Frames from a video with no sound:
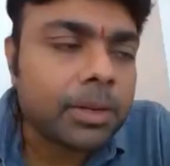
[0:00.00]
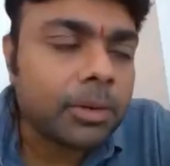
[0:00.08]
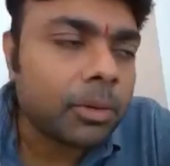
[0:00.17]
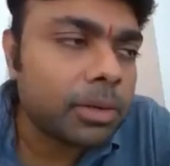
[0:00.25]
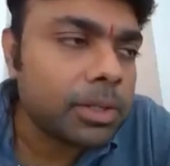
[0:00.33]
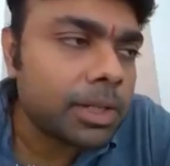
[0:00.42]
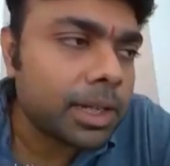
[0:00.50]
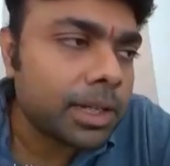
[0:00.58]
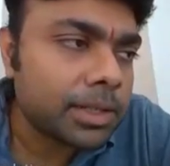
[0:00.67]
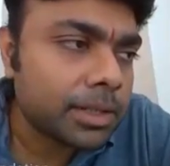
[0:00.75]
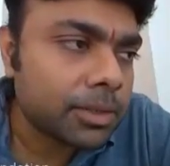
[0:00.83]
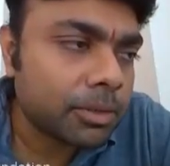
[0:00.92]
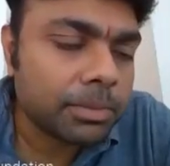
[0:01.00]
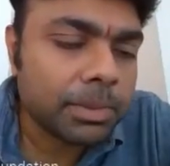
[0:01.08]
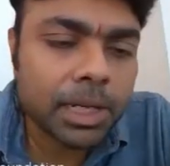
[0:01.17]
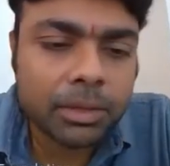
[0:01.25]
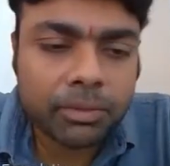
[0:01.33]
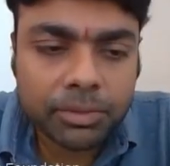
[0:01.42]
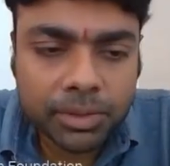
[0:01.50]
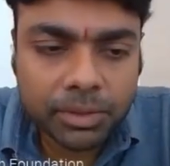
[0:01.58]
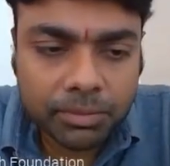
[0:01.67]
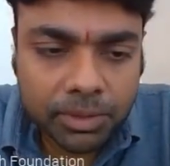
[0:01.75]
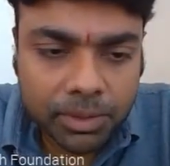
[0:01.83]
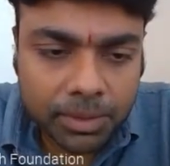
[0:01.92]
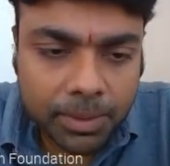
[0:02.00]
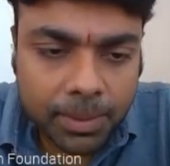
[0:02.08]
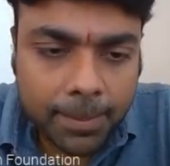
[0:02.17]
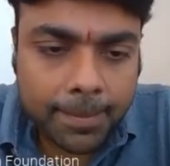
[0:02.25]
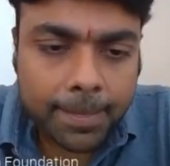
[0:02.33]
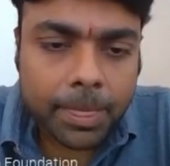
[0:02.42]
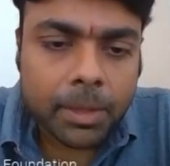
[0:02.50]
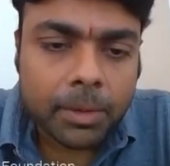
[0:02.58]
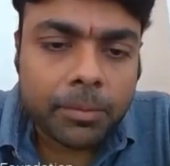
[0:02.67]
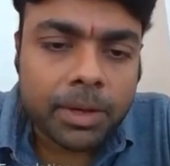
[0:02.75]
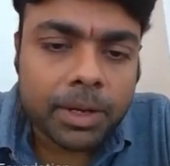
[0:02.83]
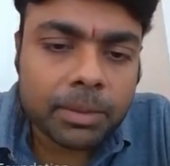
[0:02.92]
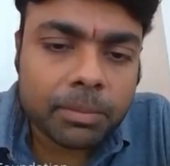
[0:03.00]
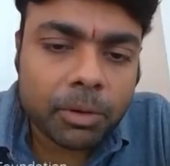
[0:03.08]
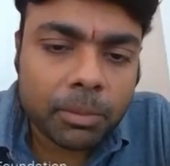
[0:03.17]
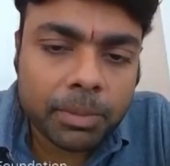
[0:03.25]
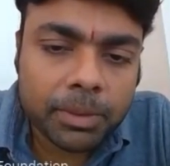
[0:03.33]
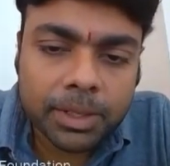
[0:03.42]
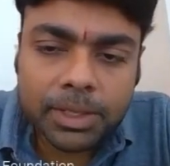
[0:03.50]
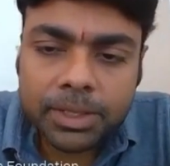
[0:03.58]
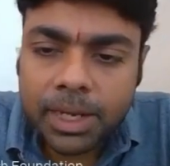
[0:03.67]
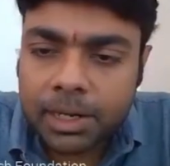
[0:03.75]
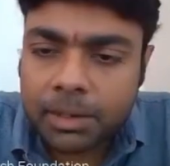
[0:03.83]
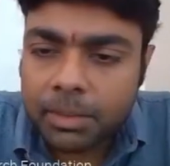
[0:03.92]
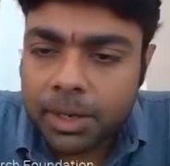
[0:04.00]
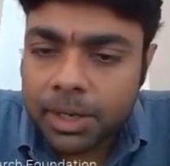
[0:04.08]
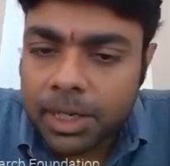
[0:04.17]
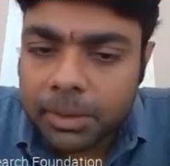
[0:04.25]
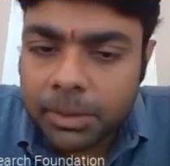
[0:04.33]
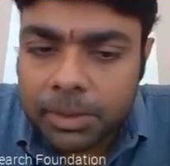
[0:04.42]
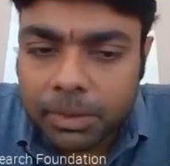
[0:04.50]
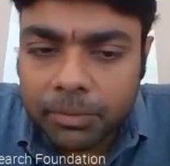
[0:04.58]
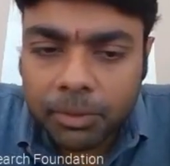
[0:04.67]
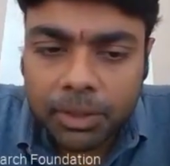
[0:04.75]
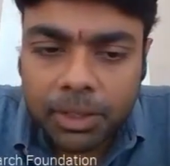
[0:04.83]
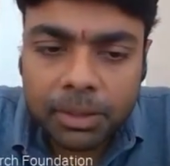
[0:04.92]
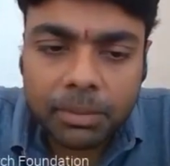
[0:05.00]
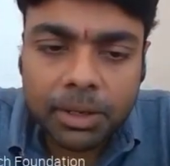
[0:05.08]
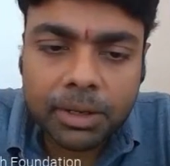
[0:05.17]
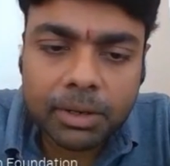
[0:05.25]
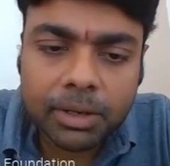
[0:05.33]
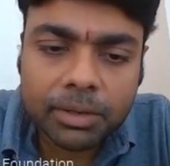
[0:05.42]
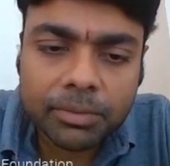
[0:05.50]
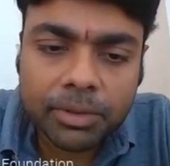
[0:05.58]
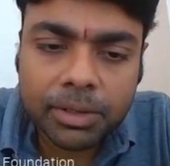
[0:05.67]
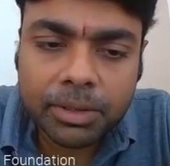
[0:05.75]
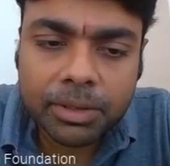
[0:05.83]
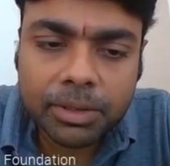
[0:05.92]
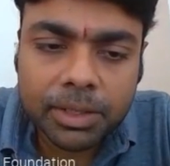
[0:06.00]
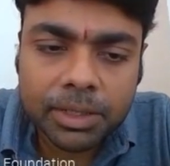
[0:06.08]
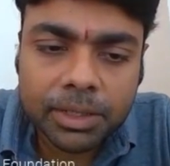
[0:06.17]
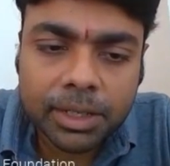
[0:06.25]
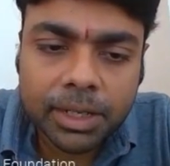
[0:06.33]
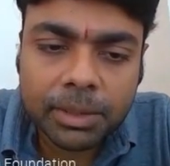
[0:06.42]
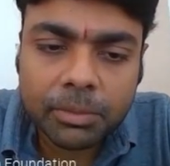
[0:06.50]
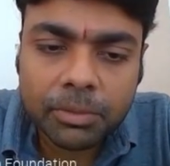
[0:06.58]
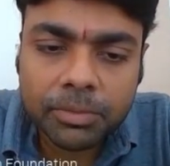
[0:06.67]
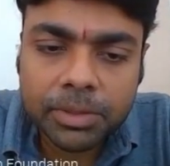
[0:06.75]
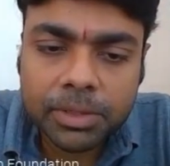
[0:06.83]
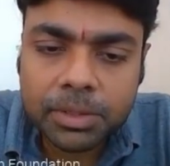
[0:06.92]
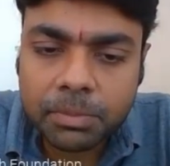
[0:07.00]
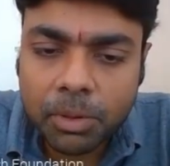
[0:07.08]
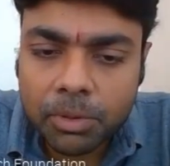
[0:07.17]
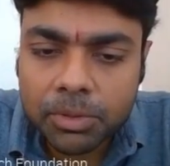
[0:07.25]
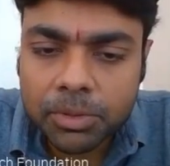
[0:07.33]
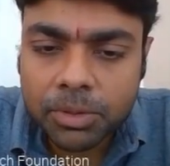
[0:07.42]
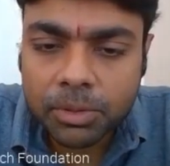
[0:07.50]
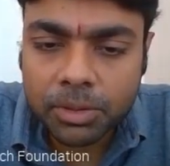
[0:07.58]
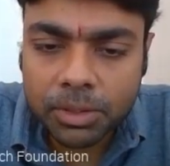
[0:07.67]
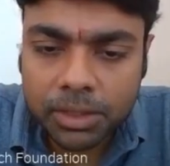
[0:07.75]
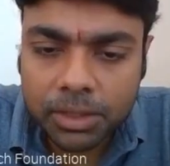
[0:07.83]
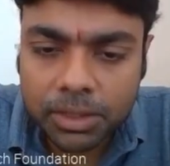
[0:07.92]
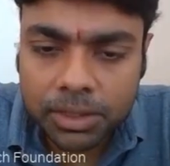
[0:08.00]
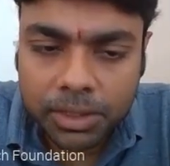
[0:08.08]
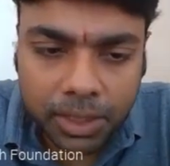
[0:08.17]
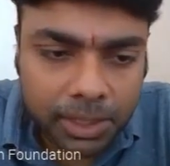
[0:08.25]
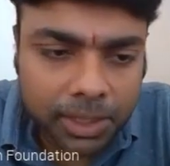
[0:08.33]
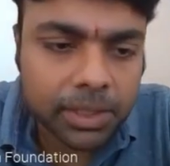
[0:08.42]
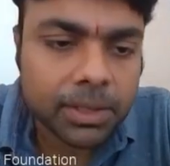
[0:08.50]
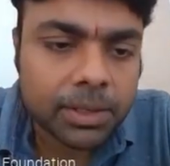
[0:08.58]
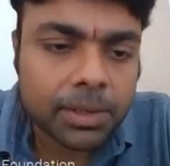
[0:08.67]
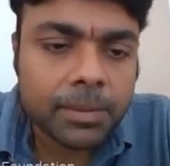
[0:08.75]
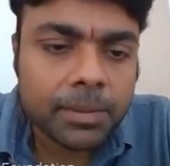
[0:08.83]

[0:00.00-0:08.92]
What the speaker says: holds the assets on behalf of someone, where the property is held by an individual for the immediate or deferred in the name of his spouse or child